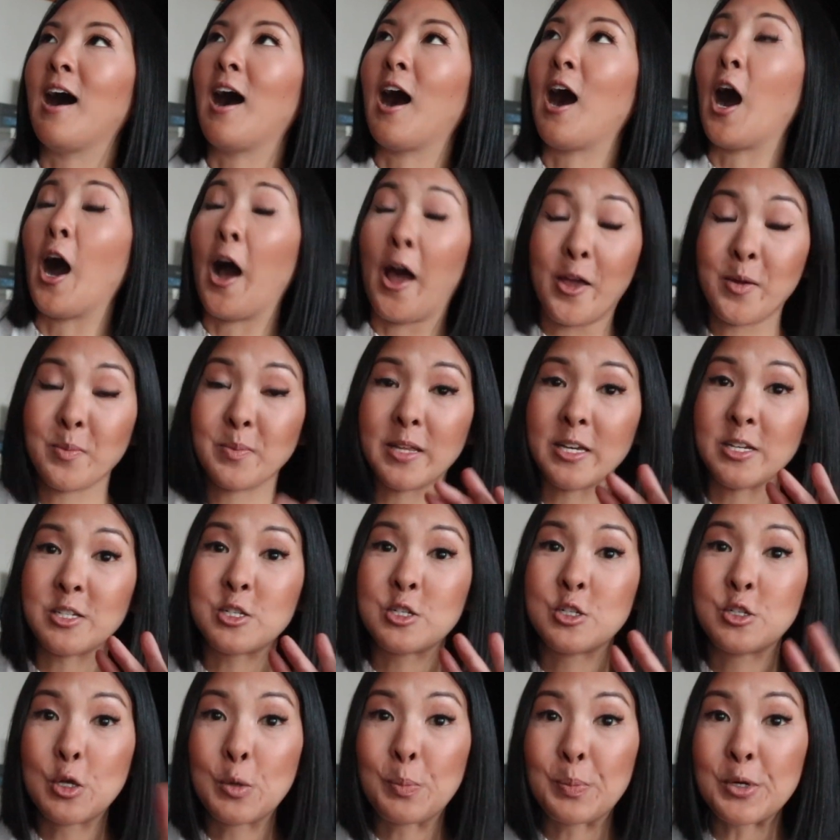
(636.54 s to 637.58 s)
I'm like
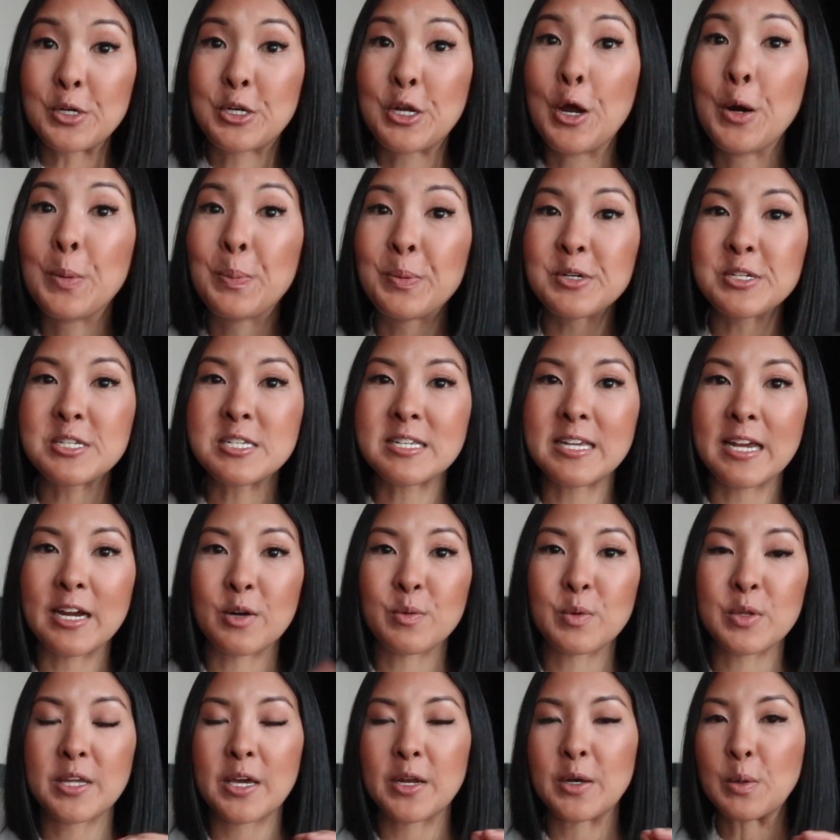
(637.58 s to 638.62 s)
super duper scared
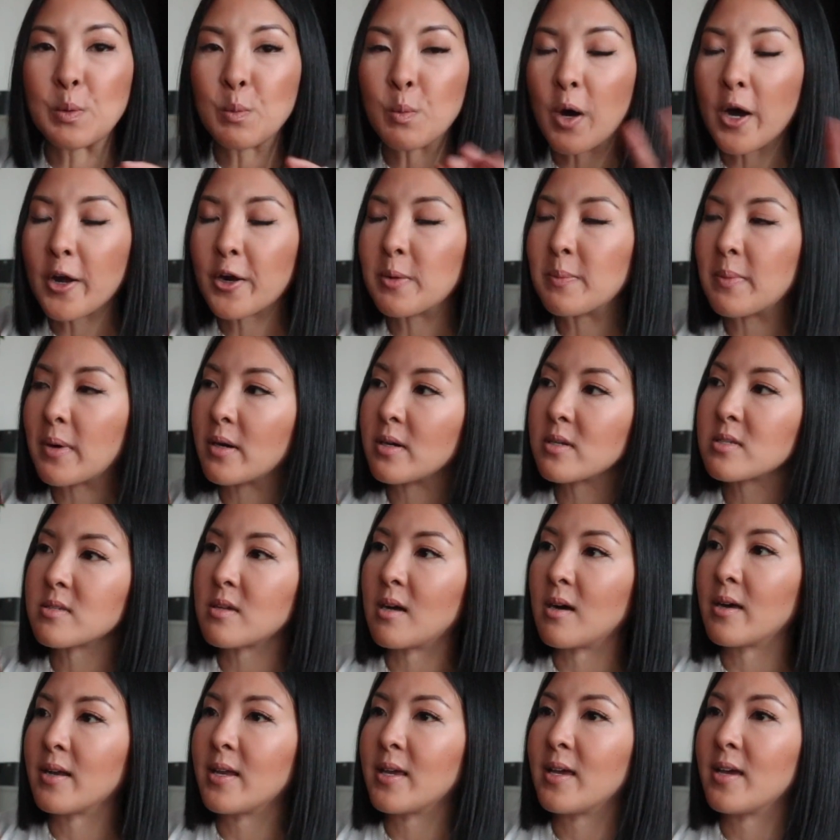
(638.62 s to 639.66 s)
with getting watermarks
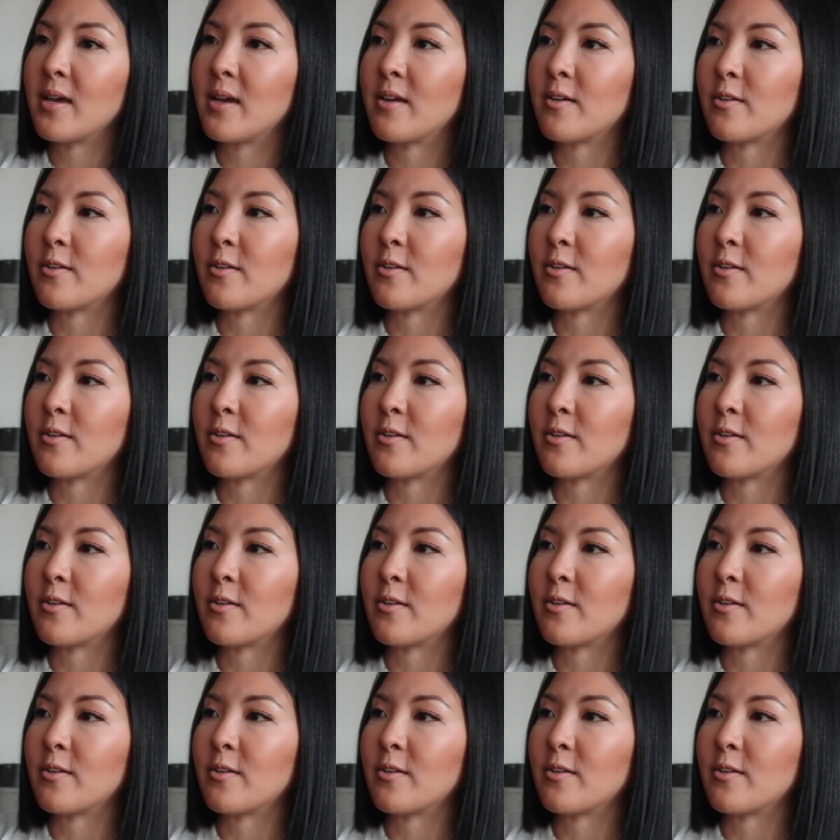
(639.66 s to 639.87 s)
on it,